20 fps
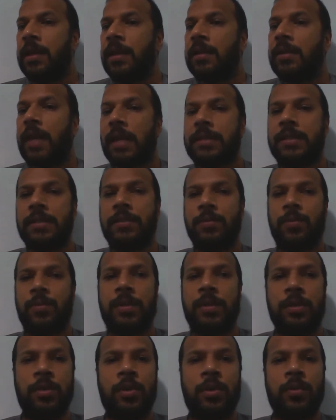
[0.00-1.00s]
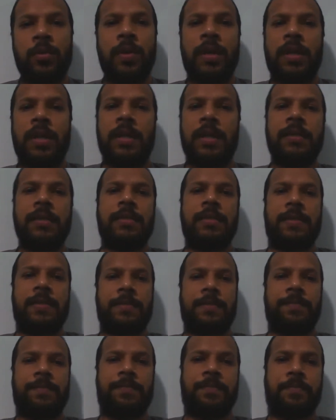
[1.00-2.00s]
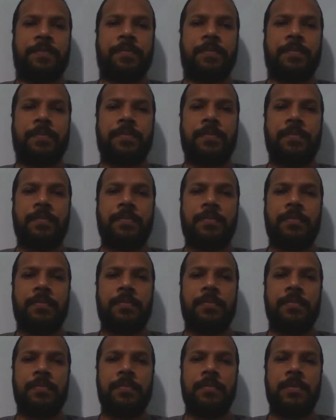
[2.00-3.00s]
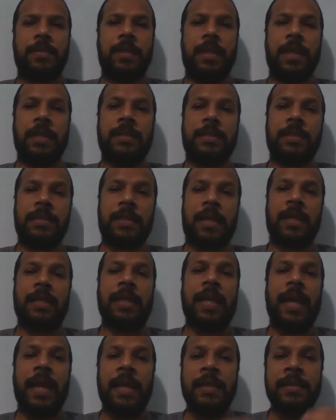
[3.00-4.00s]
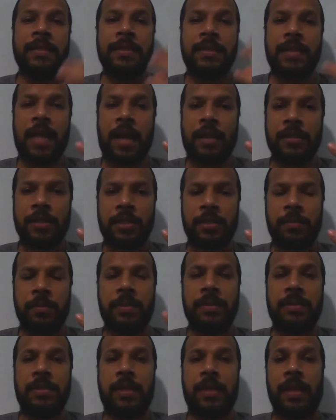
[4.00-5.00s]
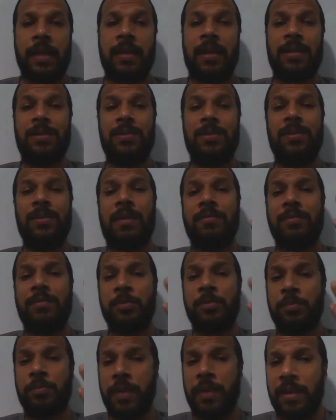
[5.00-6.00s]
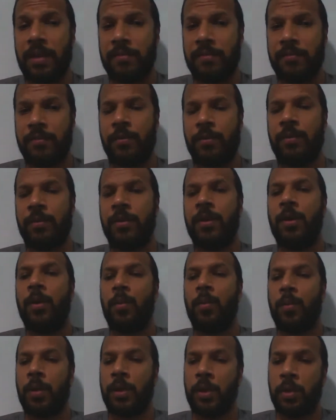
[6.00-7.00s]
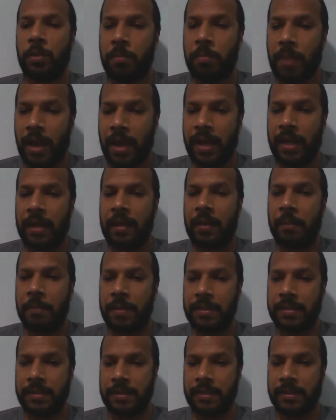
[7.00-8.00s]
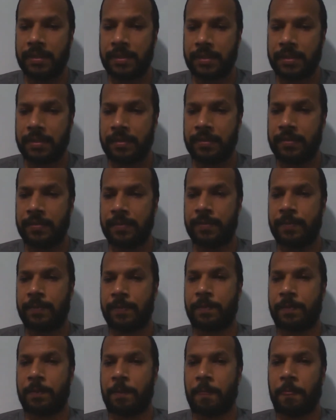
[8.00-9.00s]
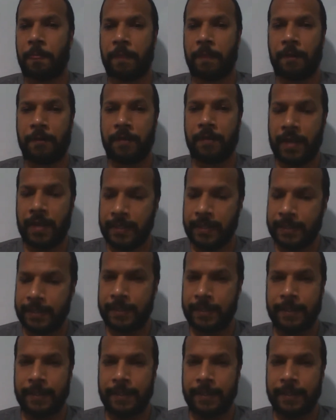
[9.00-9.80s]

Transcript: That is what goodwill is. It's an intangible thing that you have to pay for when you're buying a business. All right.